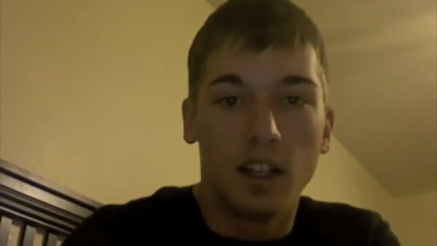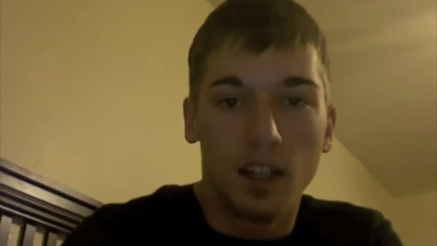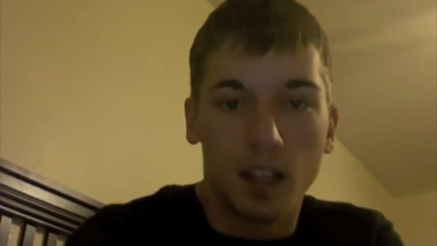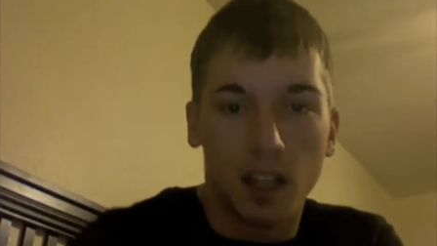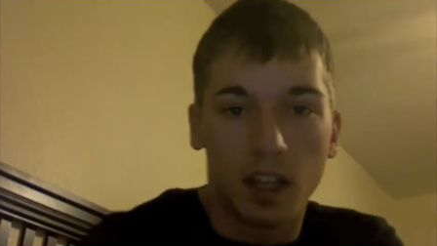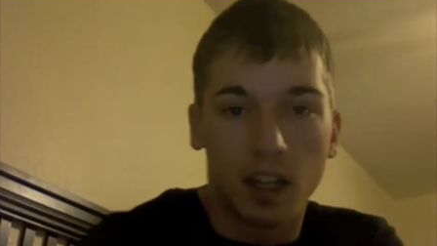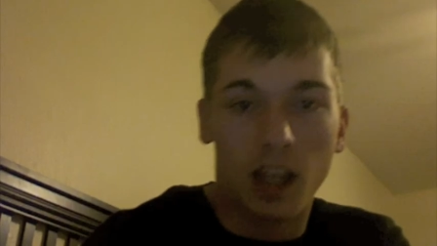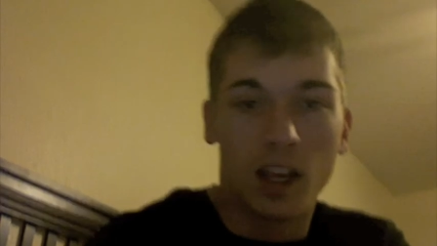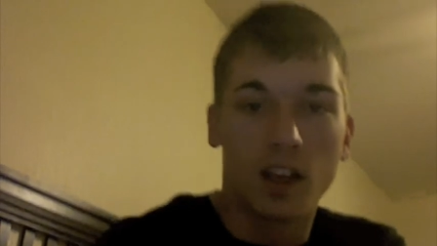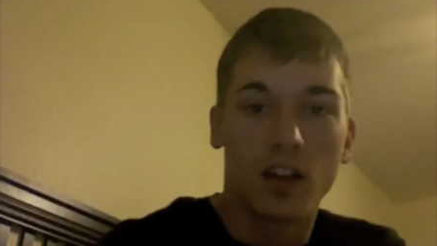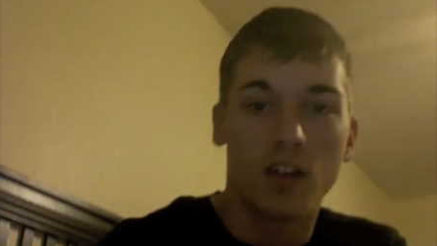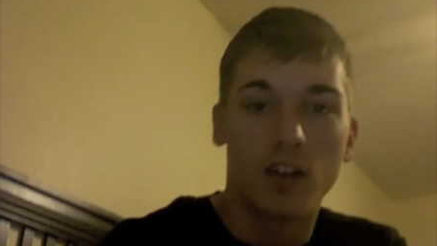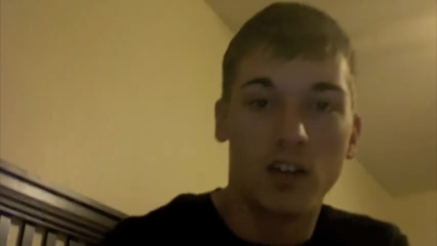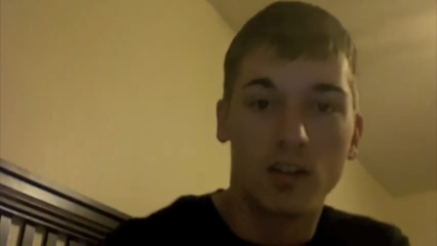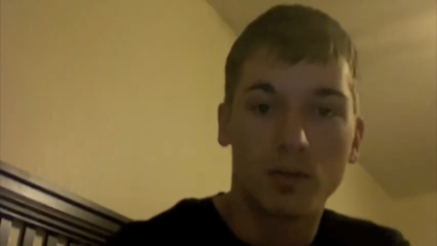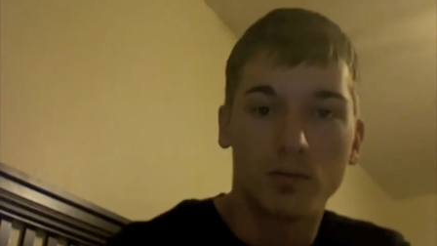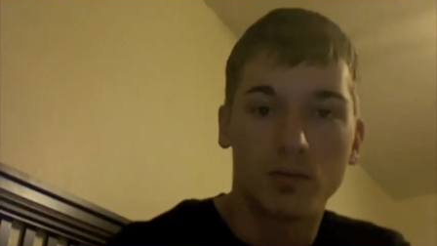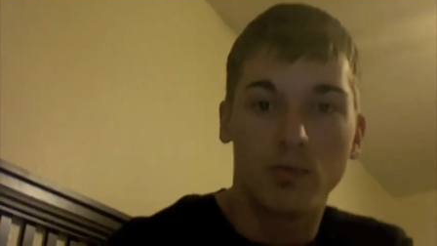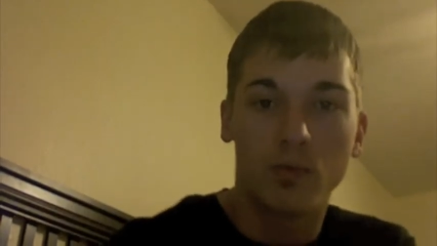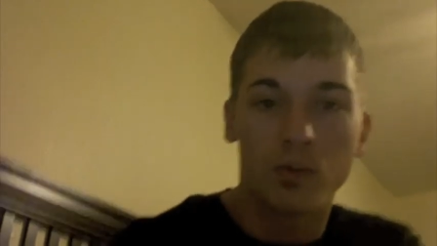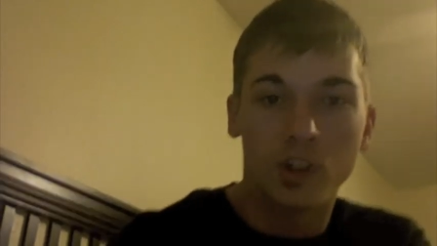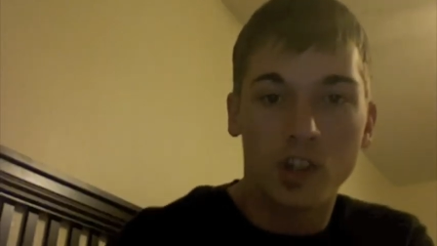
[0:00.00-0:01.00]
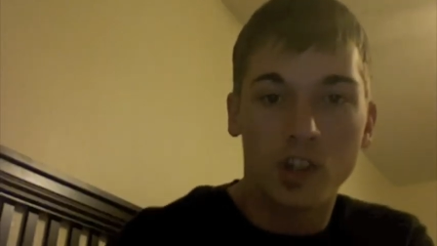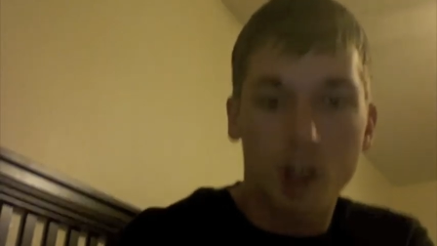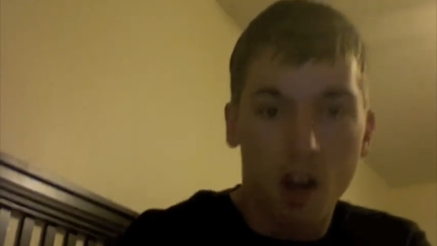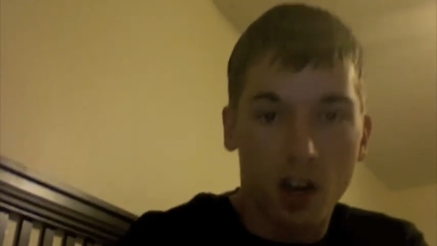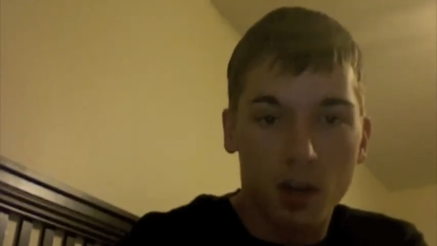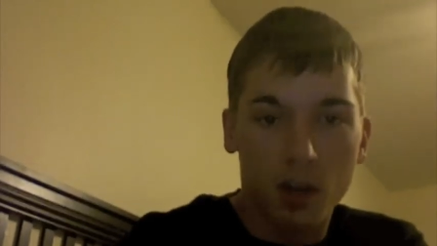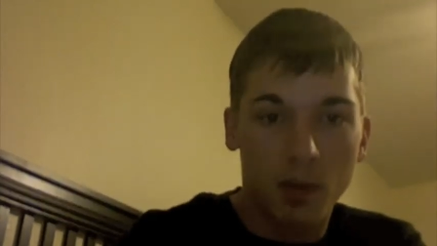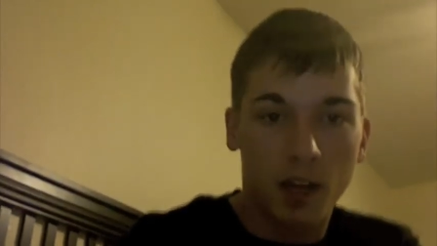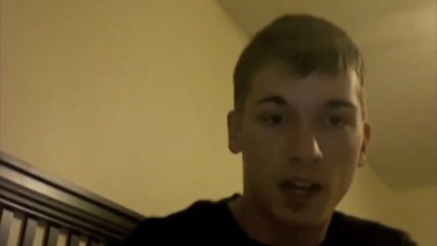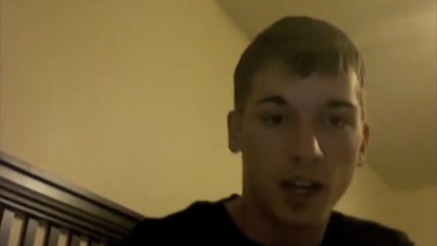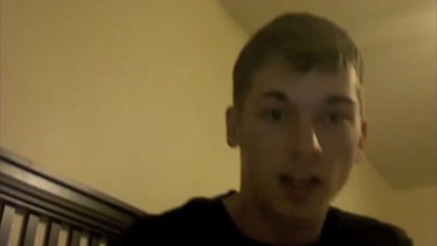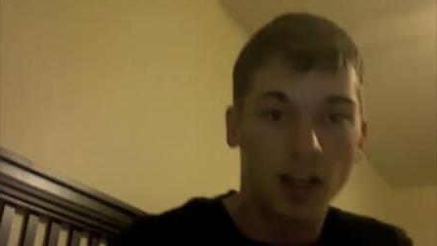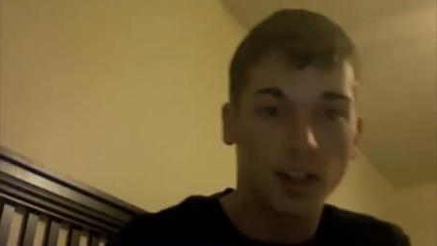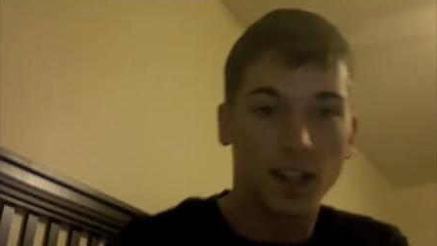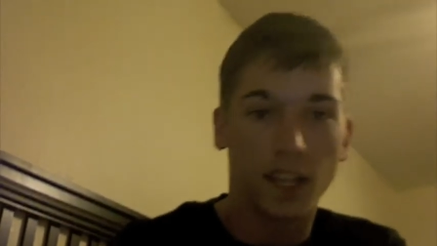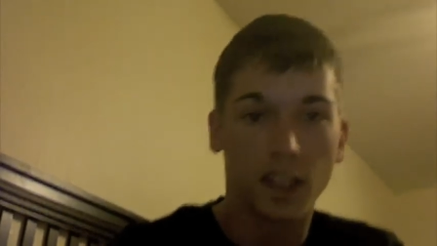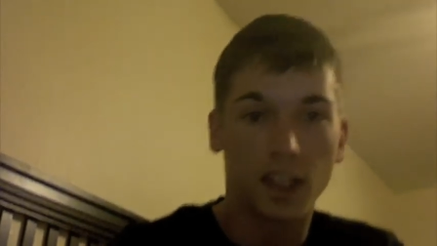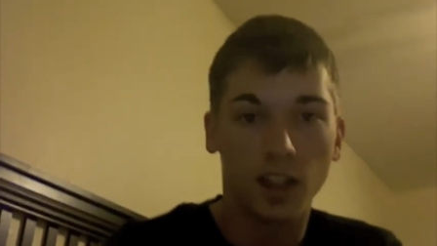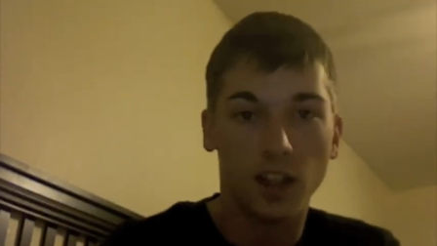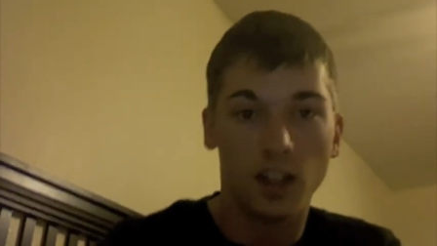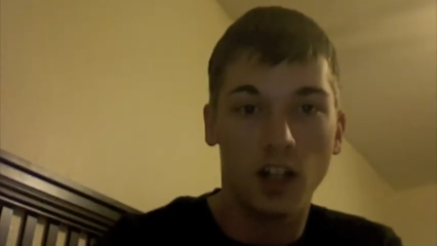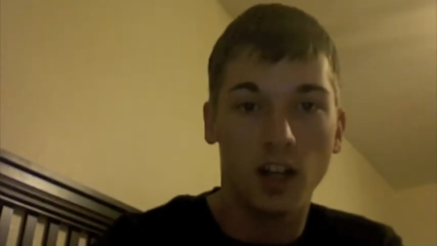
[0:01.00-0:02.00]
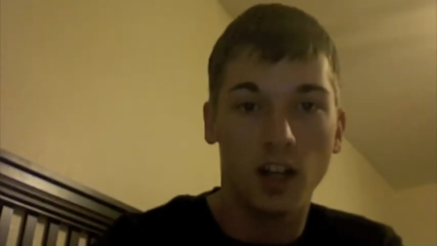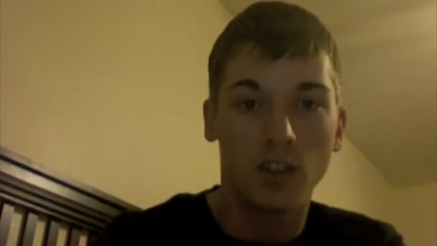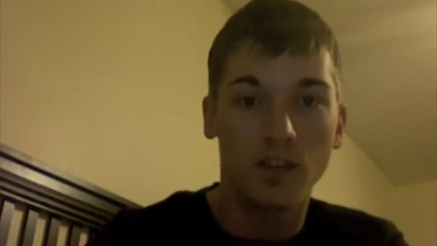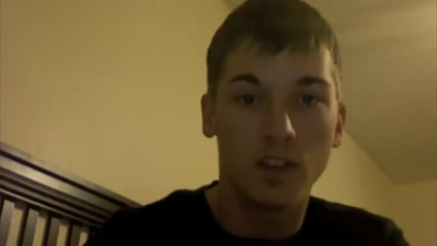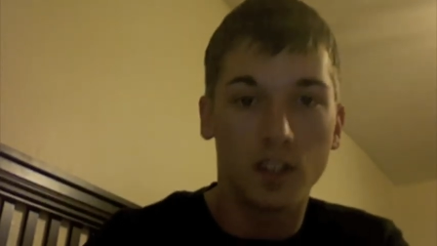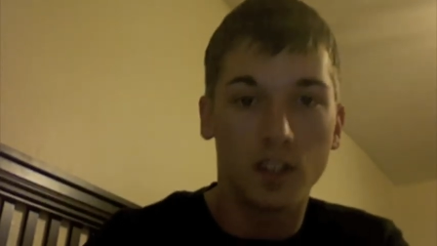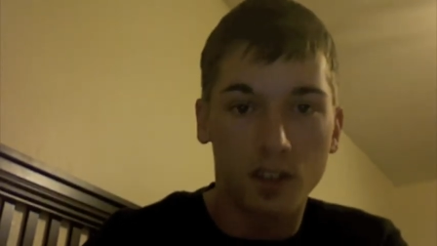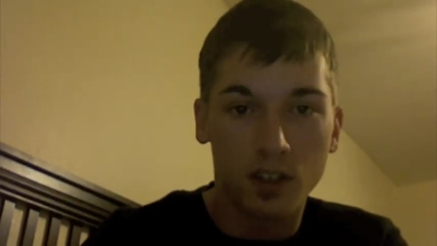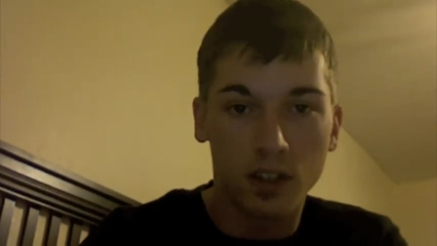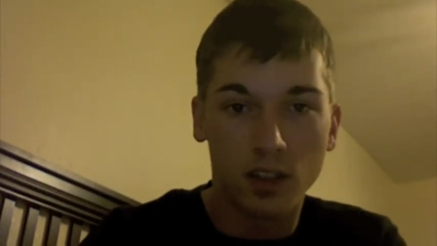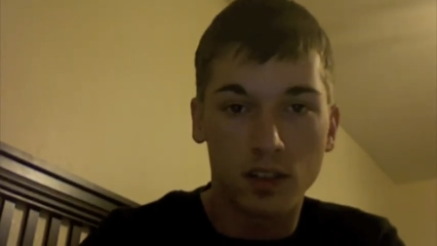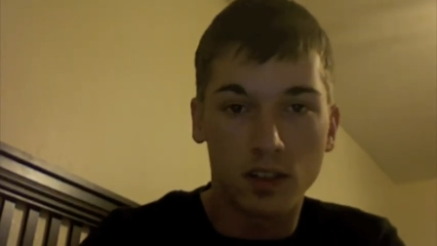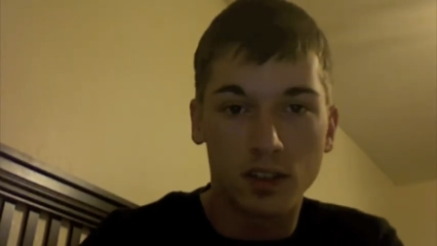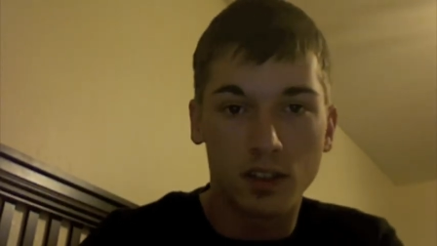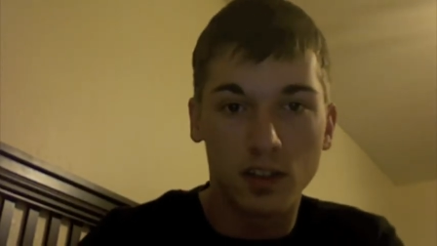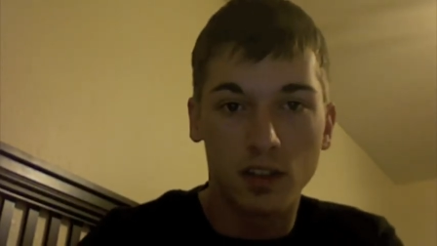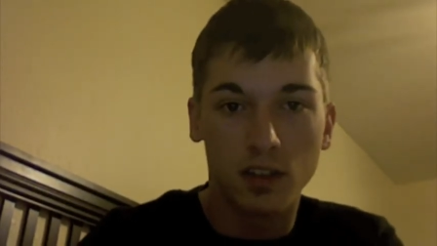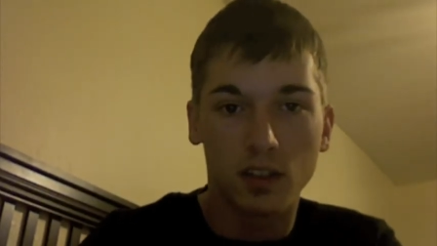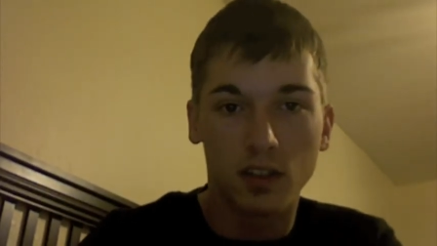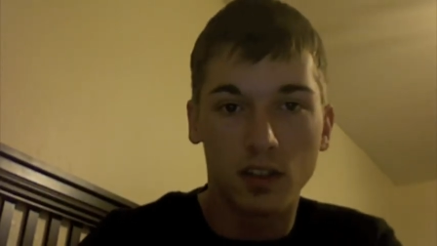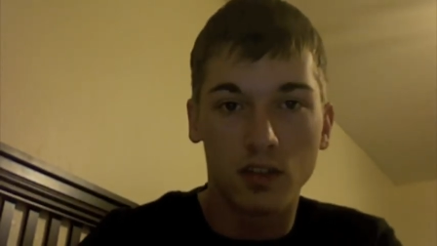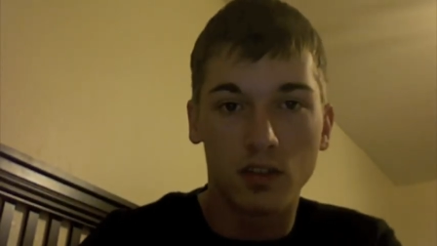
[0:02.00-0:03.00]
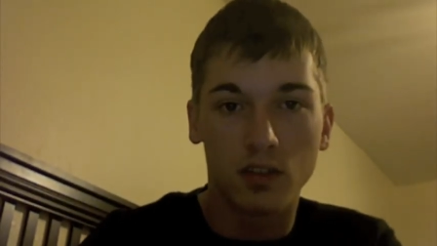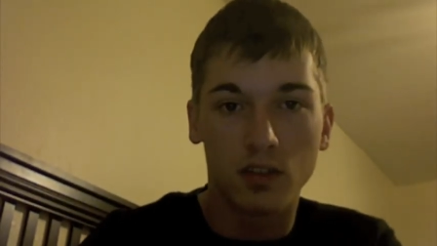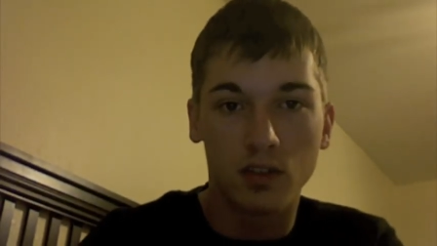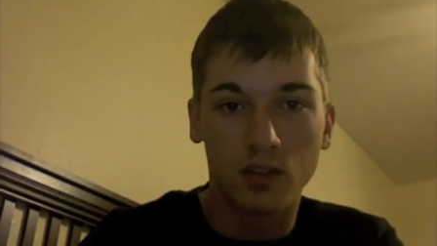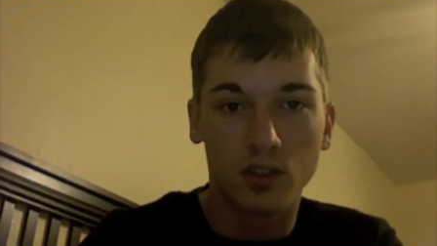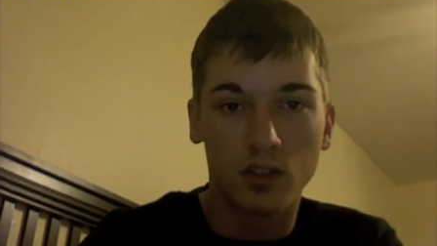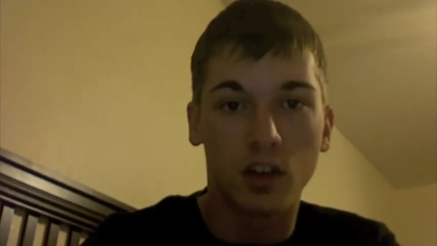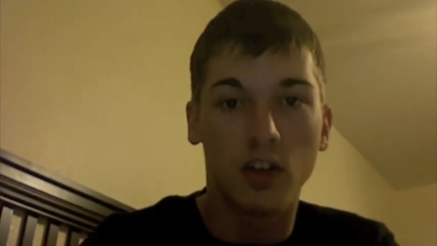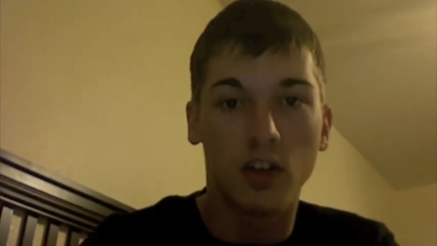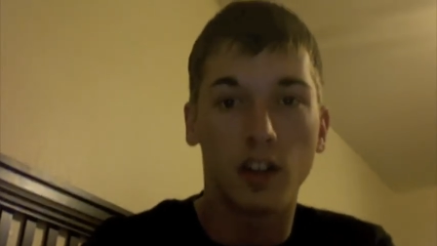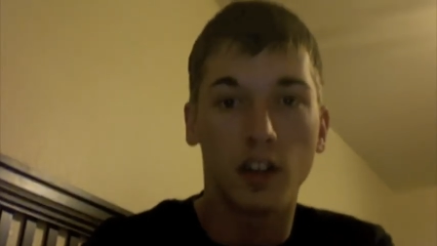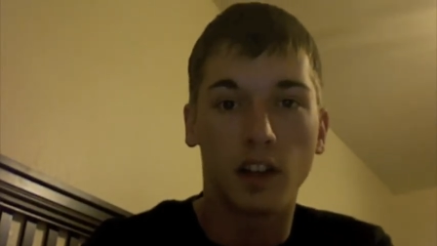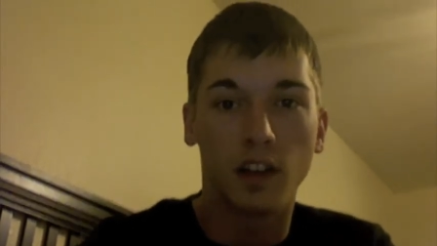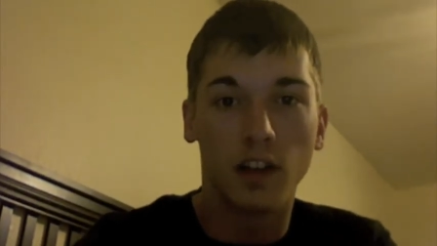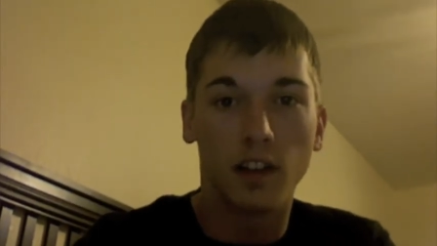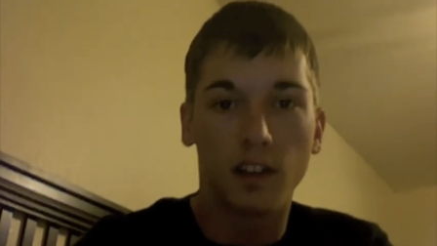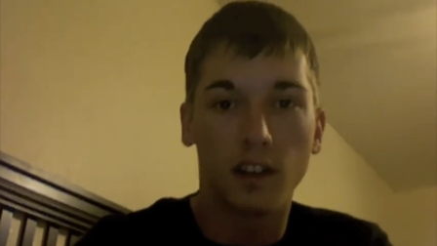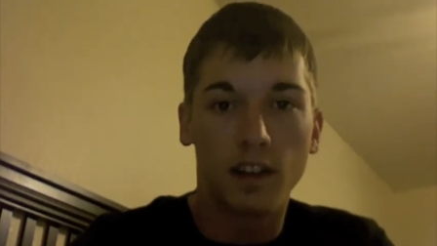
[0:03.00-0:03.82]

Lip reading: And they all were talking about how they loved his drawing.